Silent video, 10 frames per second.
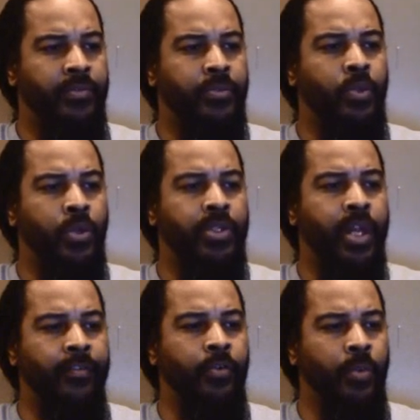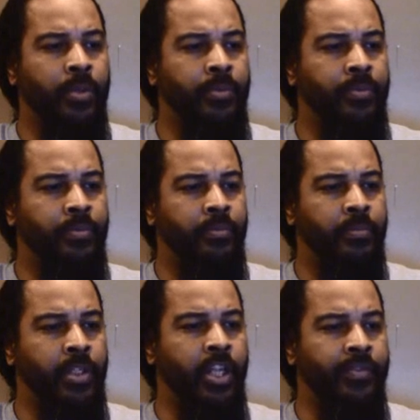of course, everyone
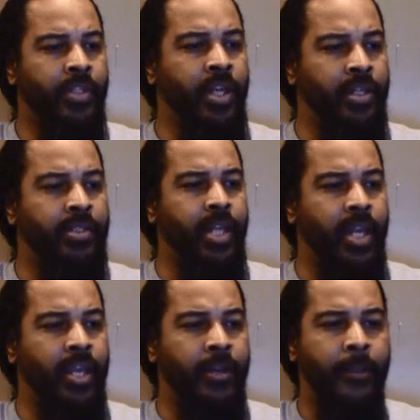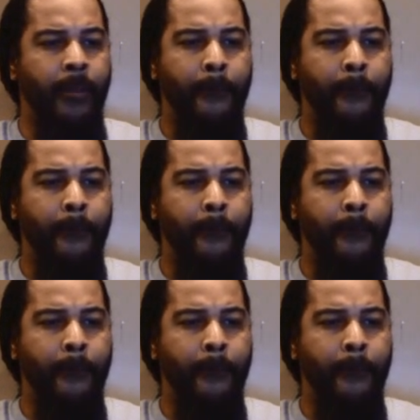believes and understands